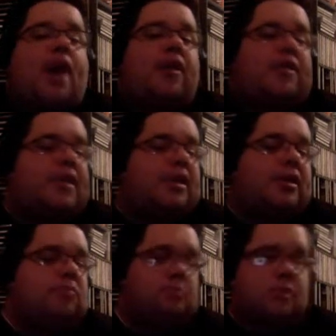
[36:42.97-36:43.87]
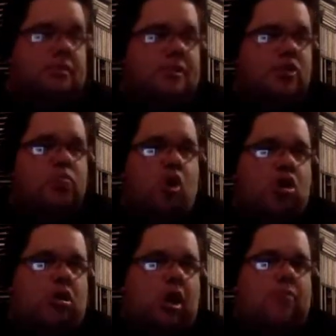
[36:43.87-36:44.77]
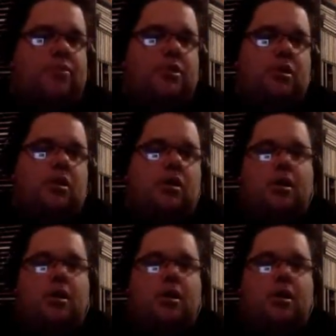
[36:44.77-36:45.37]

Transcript: rather than in small clubs.